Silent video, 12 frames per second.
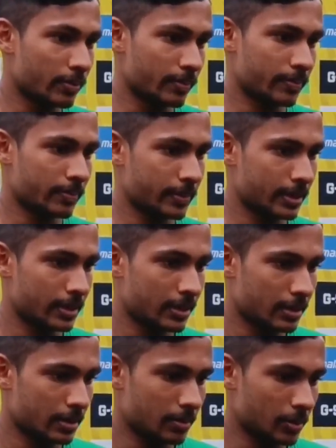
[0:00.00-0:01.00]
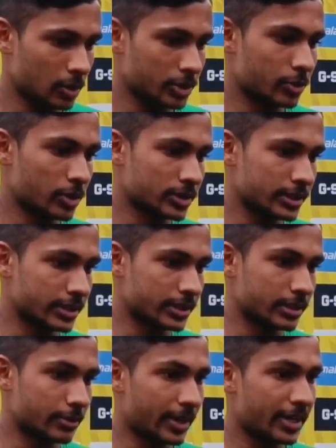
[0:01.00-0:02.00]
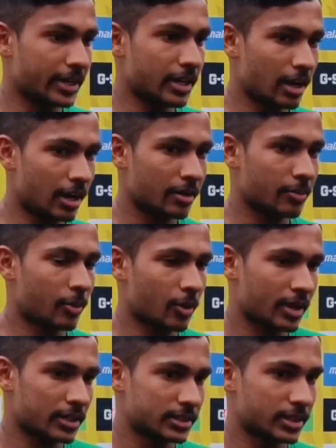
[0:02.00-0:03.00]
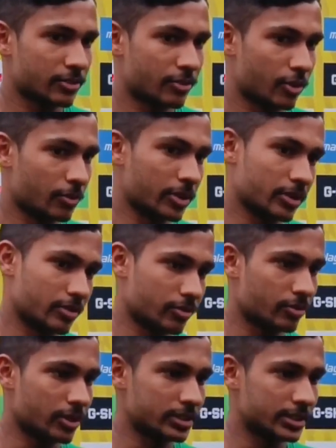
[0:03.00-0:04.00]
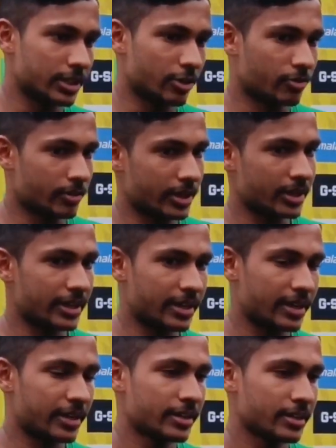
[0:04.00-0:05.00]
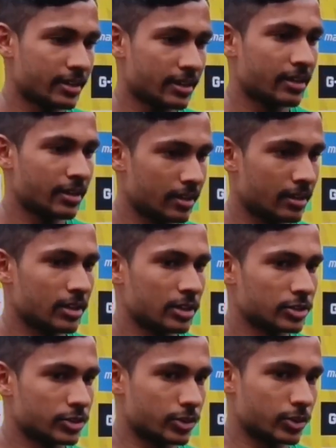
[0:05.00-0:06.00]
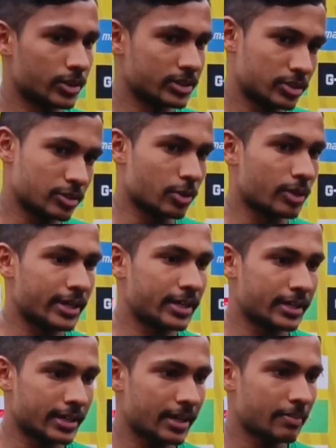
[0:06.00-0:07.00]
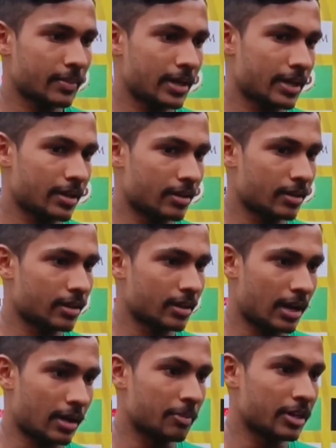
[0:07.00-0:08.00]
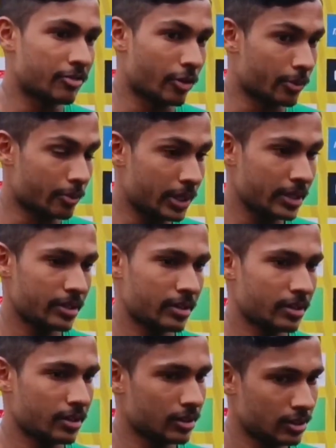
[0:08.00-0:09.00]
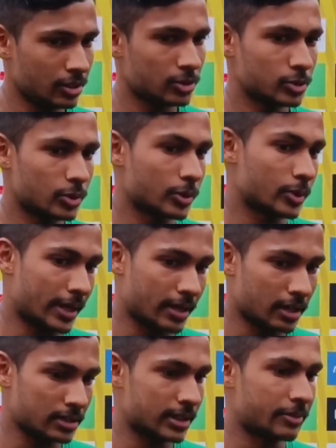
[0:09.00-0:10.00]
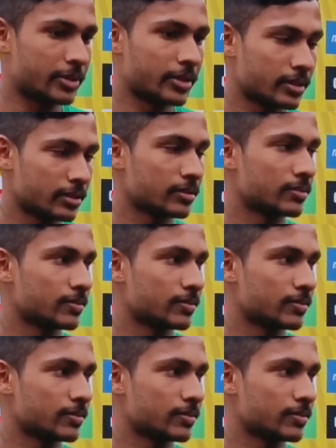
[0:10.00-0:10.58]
up. Because it was a very hard progression from the first day of my career. So it slowly came and I believe on me. So at last I'm here.